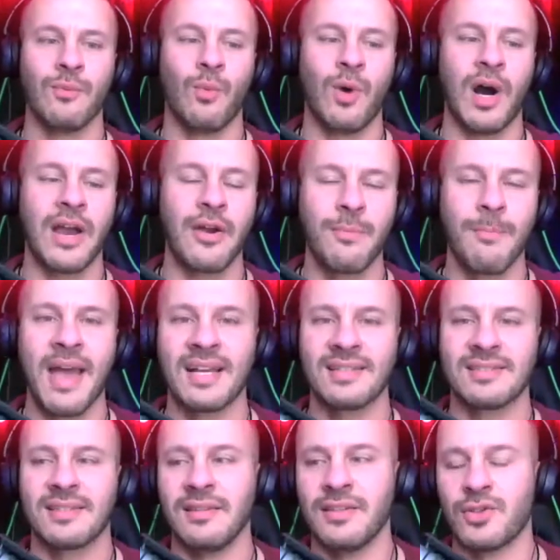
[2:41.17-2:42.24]
Why are
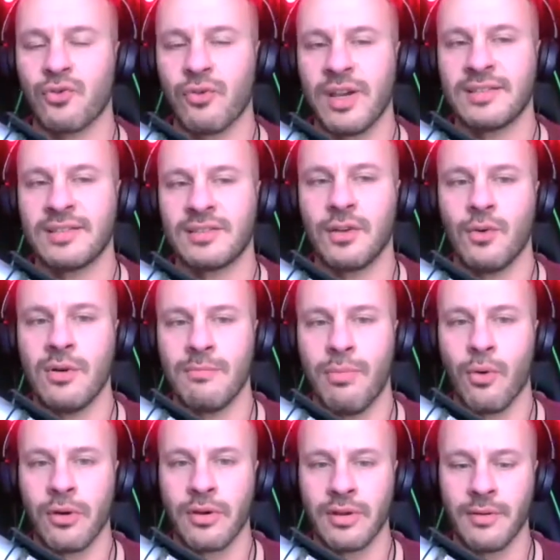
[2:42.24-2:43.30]
masculine traits so
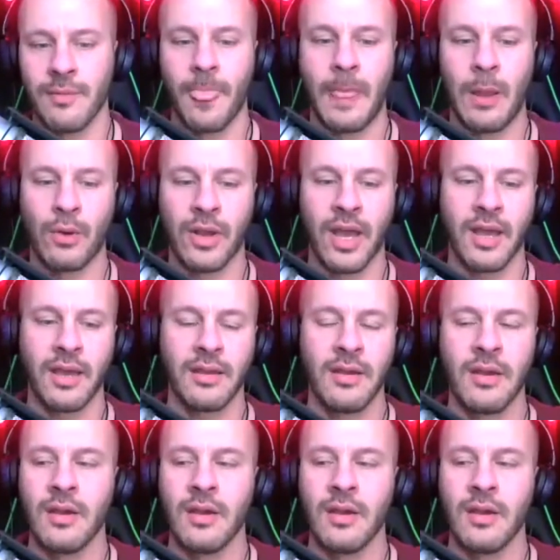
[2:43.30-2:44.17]
important? Okay.